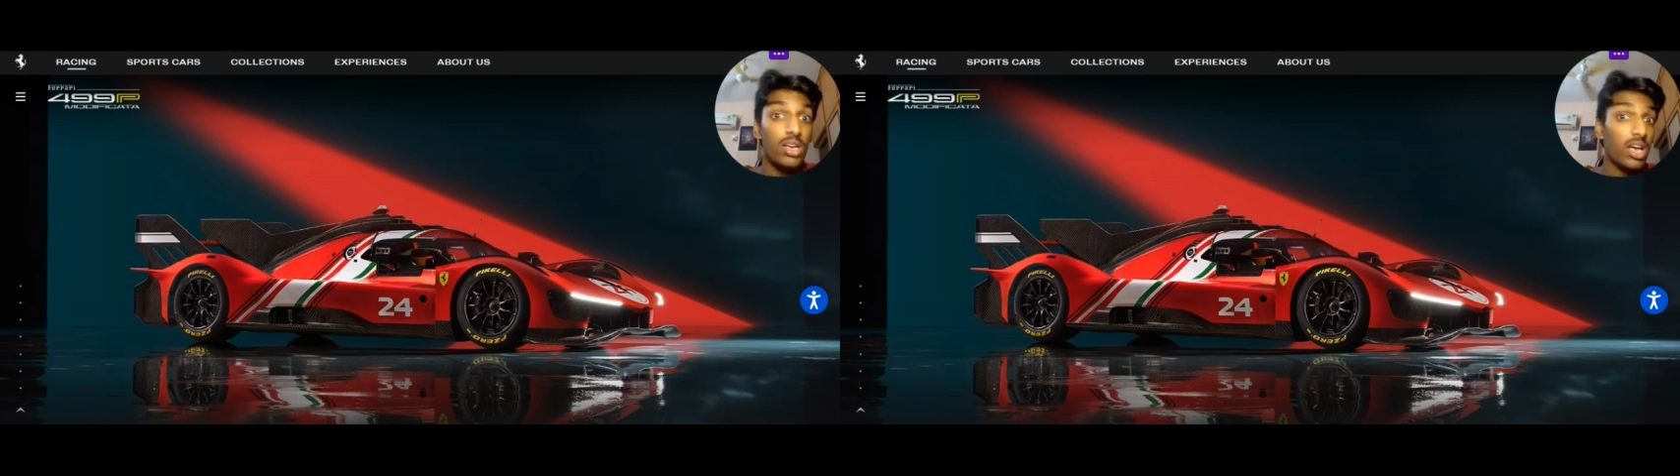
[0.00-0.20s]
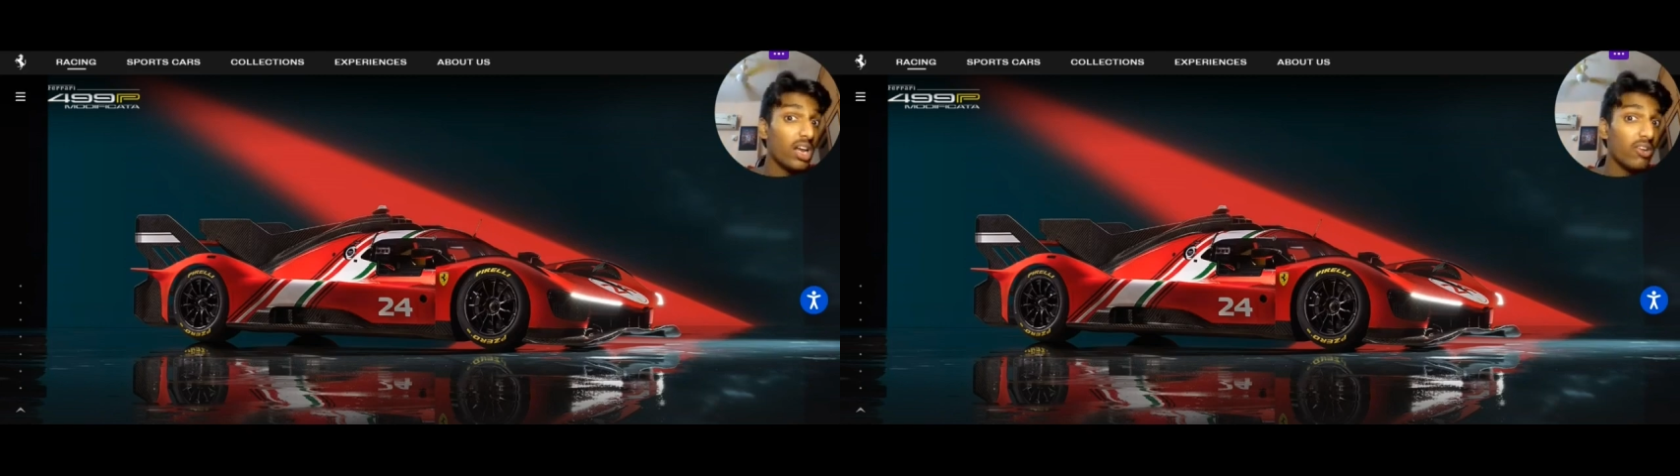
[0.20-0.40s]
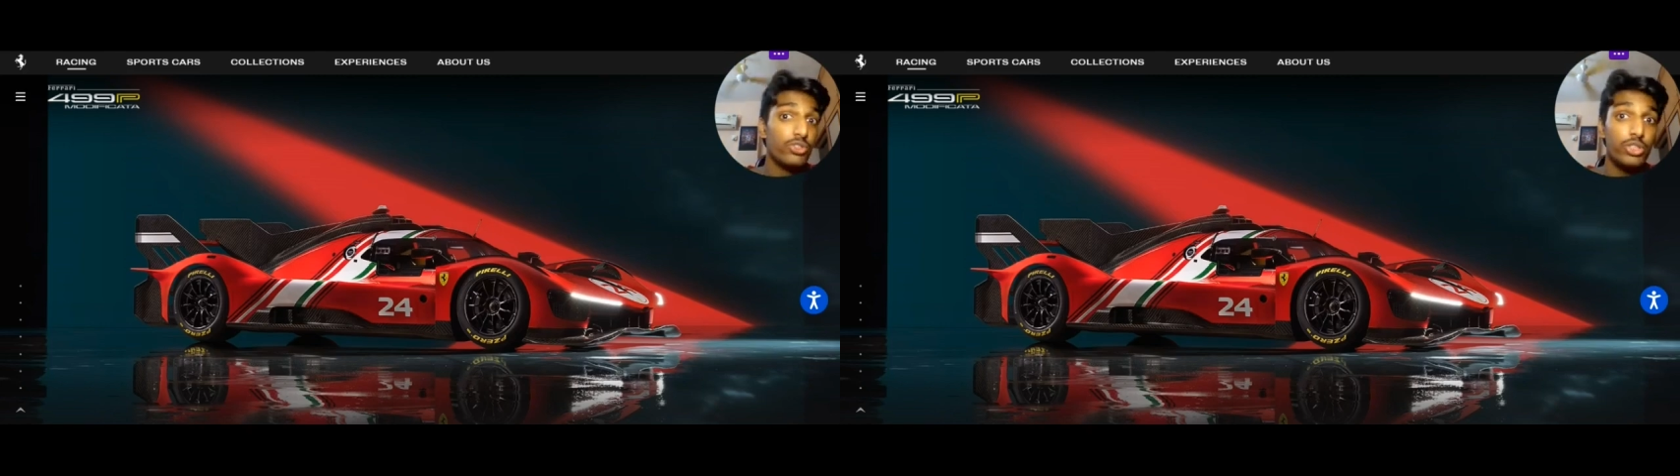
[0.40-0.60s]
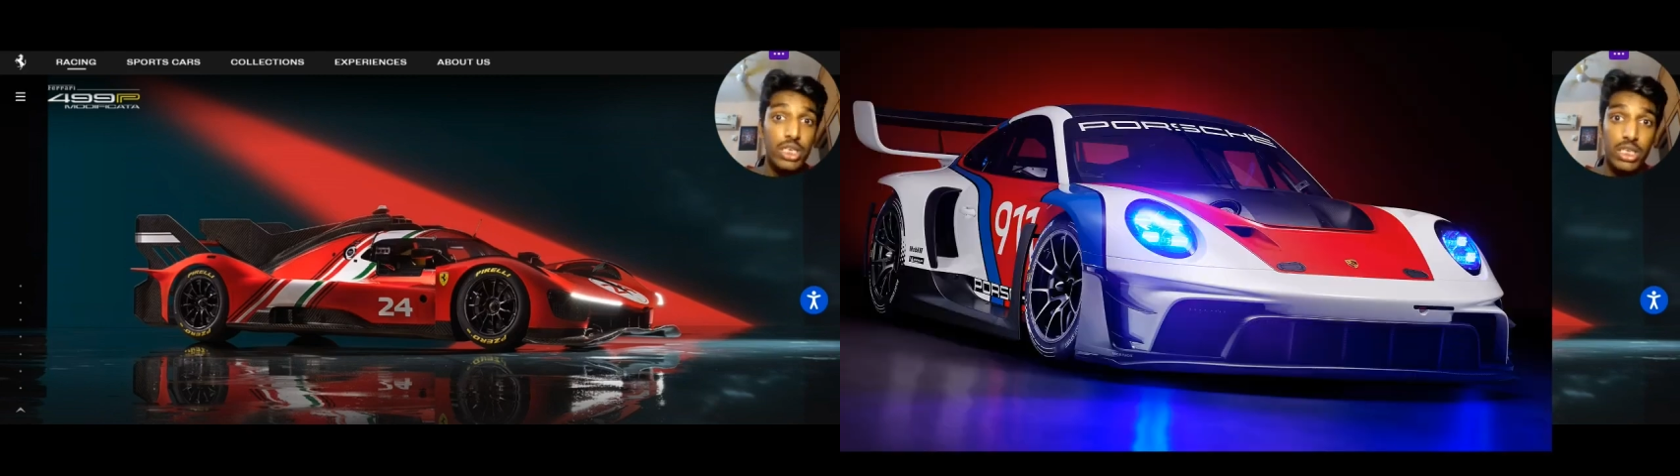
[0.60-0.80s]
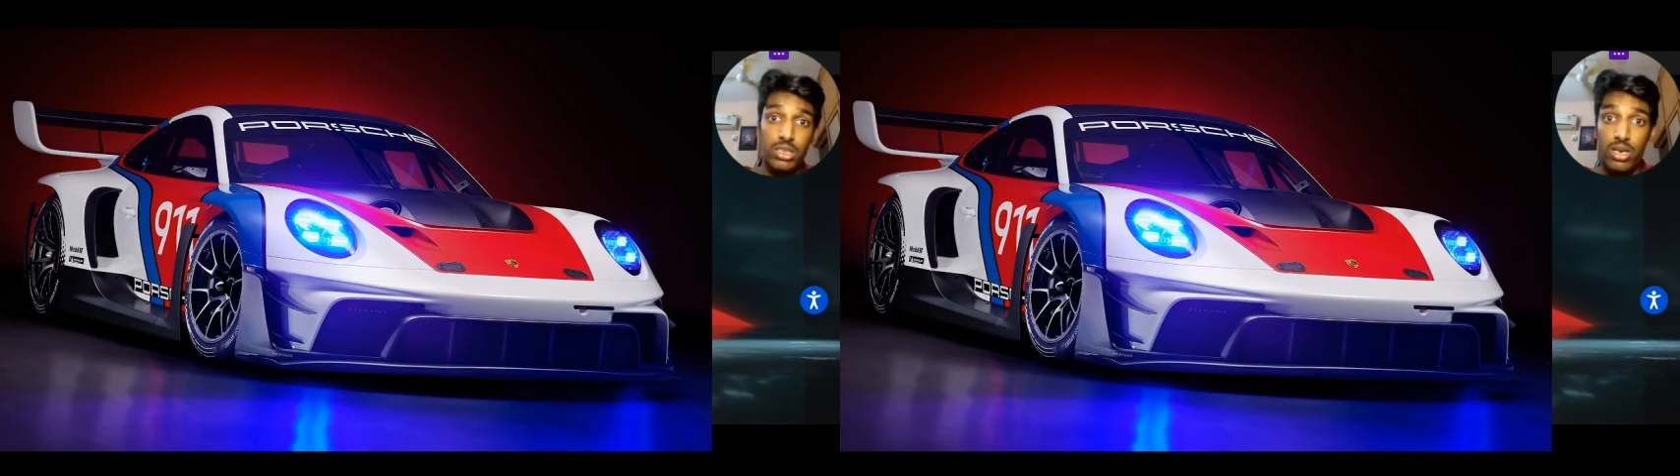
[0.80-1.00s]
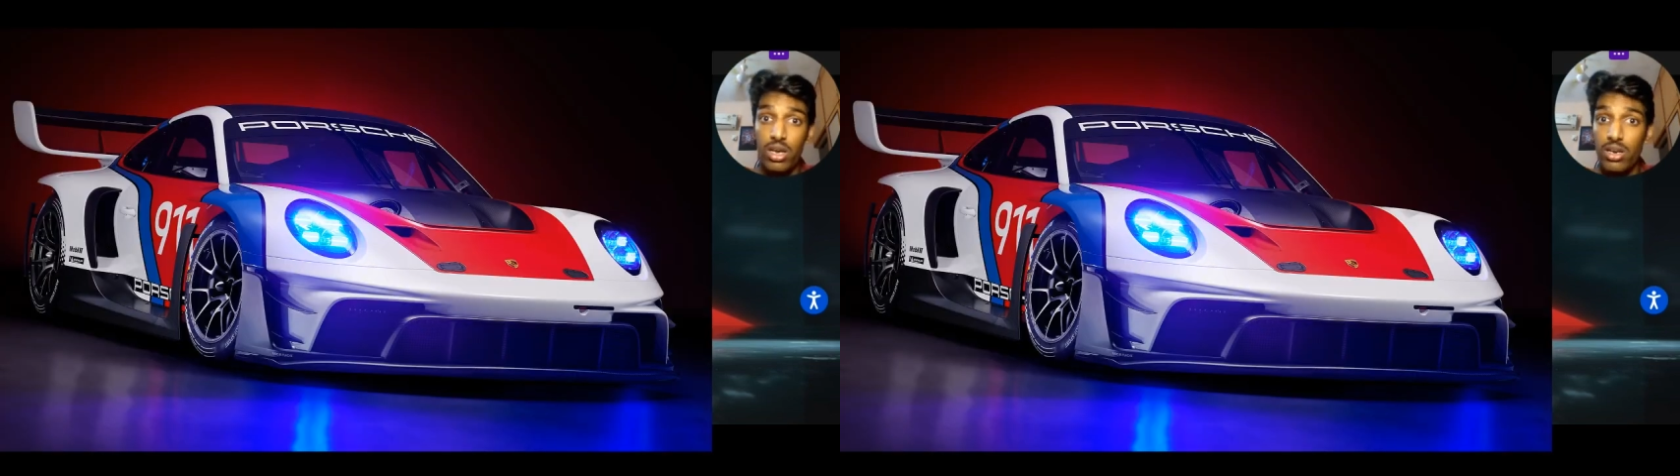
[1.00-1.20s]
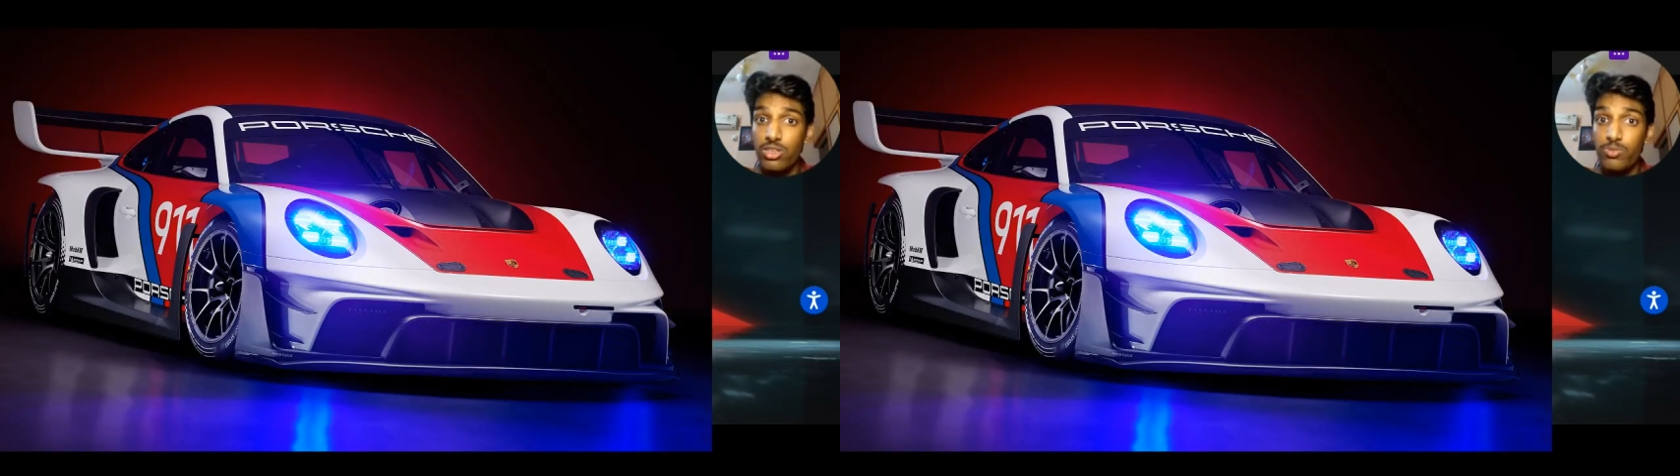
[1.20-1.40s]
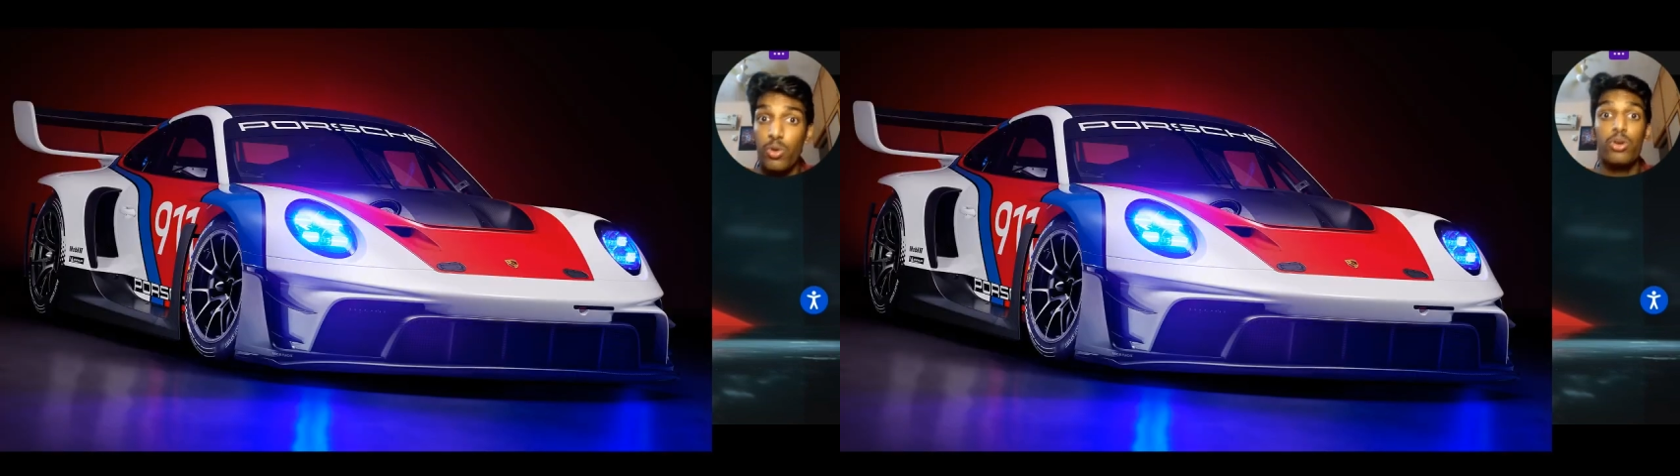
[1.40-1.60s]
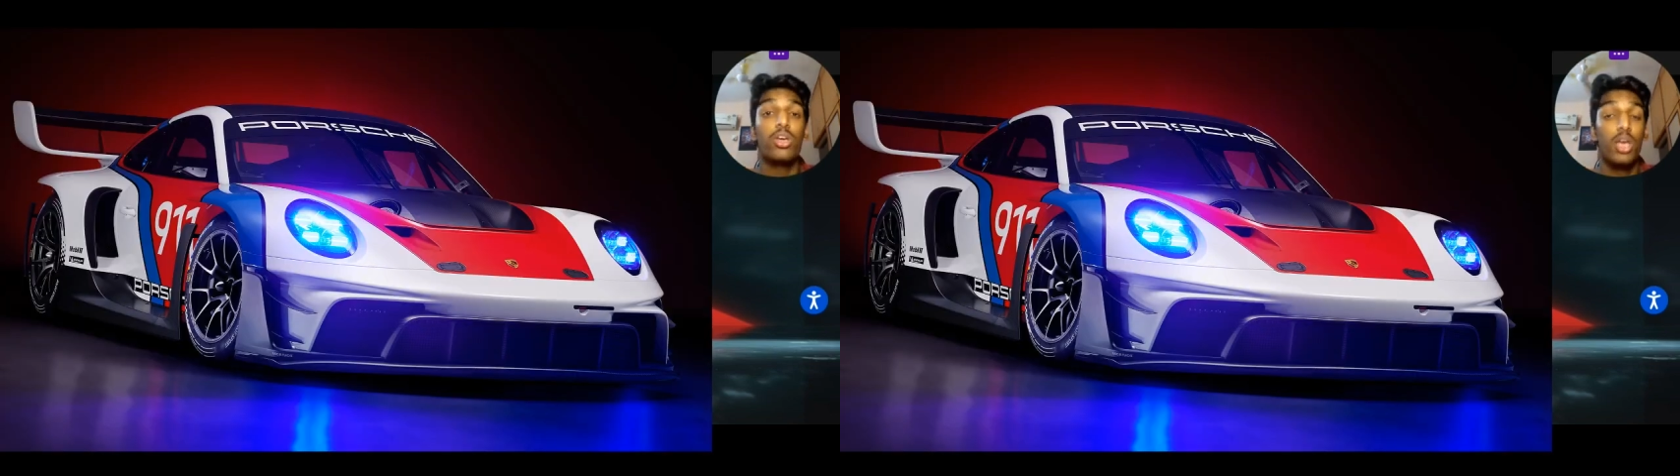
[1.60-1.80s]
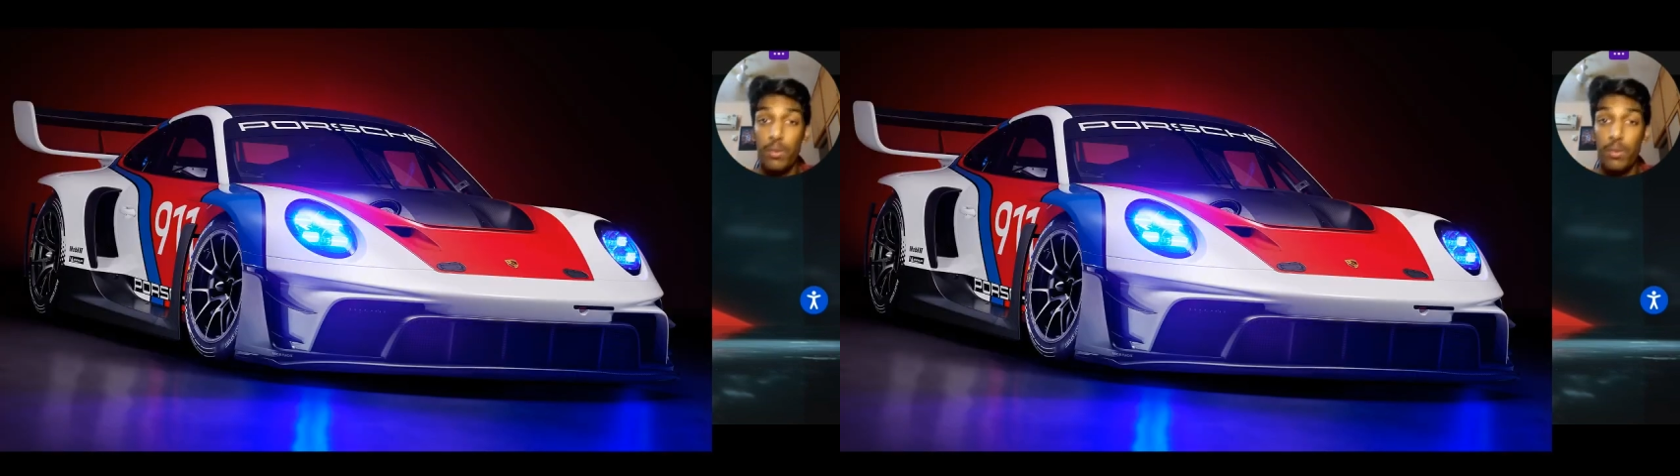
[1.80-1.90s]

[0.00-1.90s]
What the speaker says: 911 GT3 Rennsport.